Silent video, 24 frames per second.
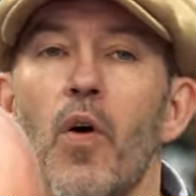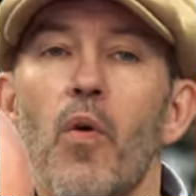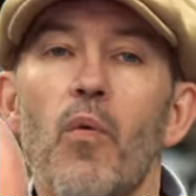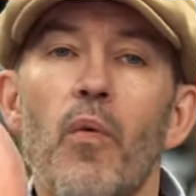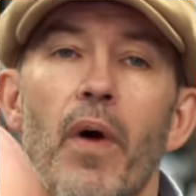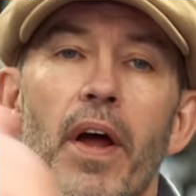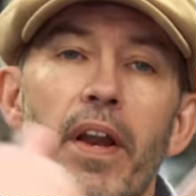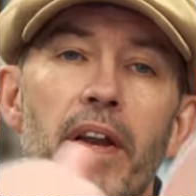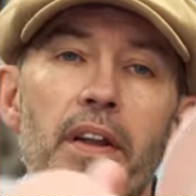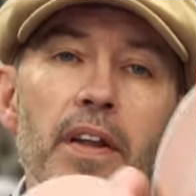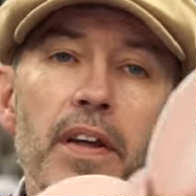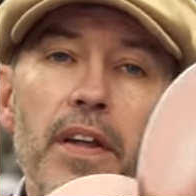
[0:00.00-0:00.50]

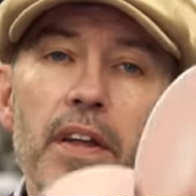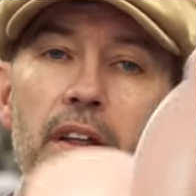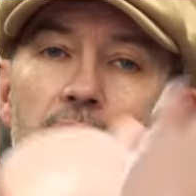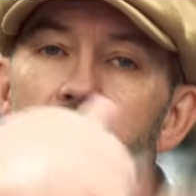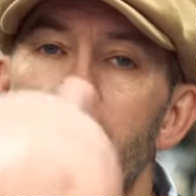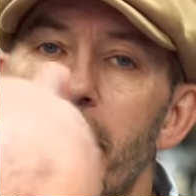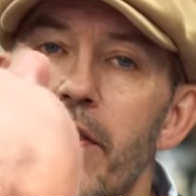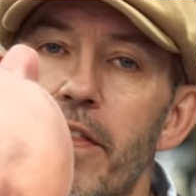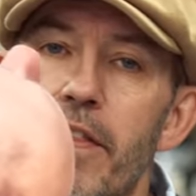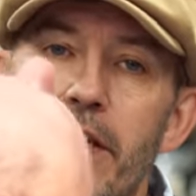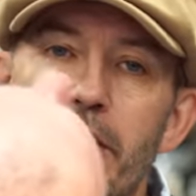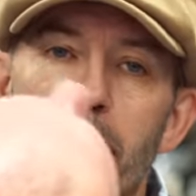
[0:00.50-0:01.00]
When
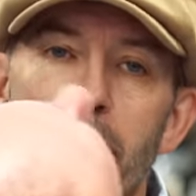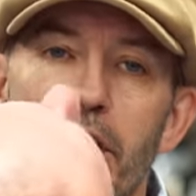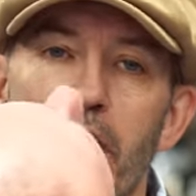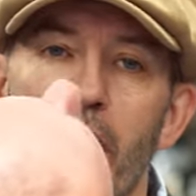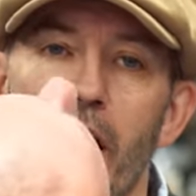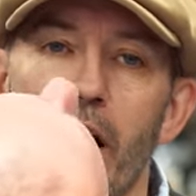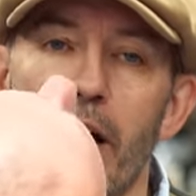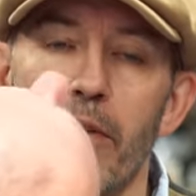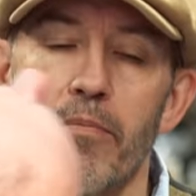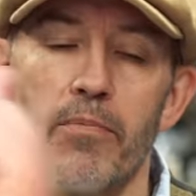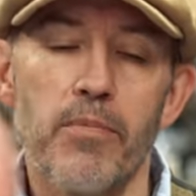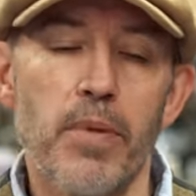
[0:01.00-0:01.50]
this
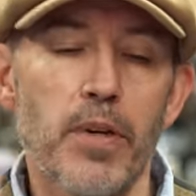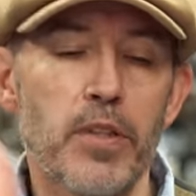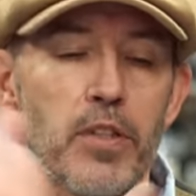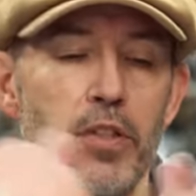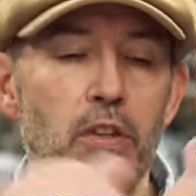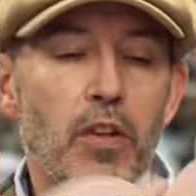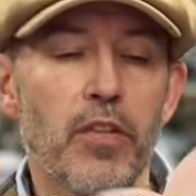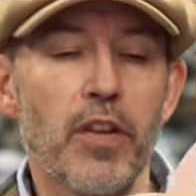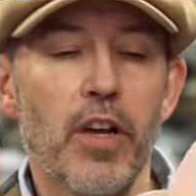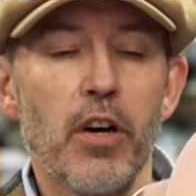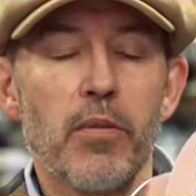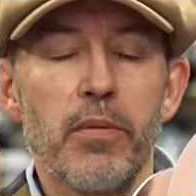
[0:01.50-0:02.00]
guy puts
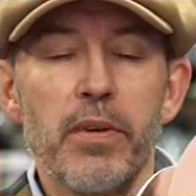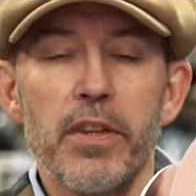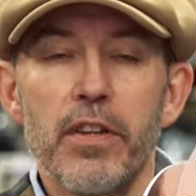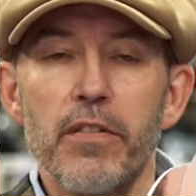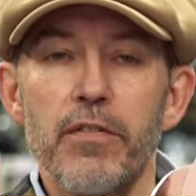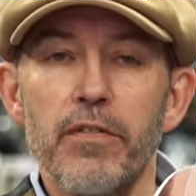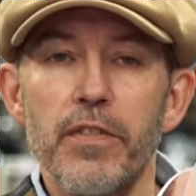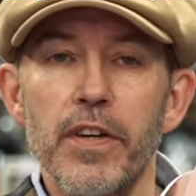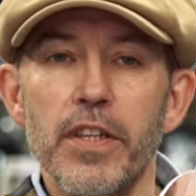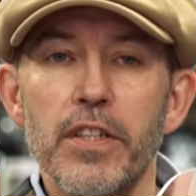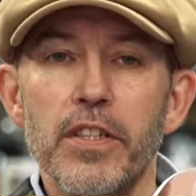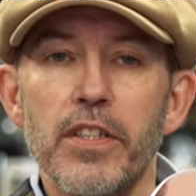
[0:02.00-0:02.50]
on the helmet
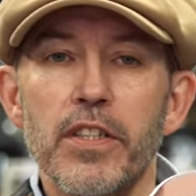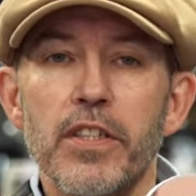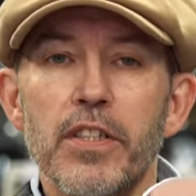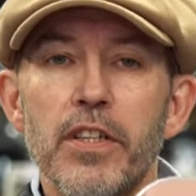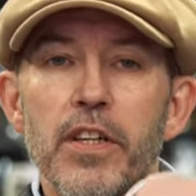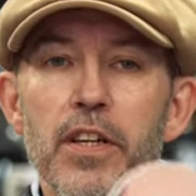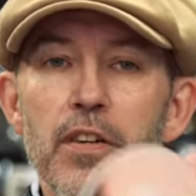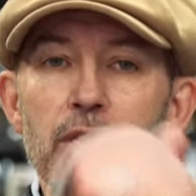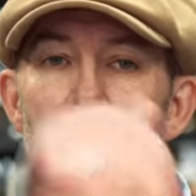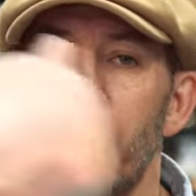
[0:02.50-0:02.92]
that fits,